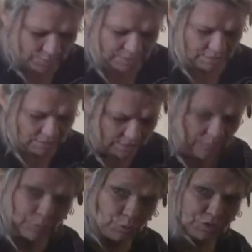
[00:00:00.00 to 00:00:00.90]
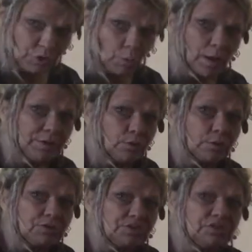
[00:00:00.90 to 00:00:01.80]
we, a personal one
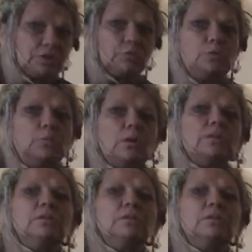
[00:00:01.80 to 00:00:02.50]
or just a group one?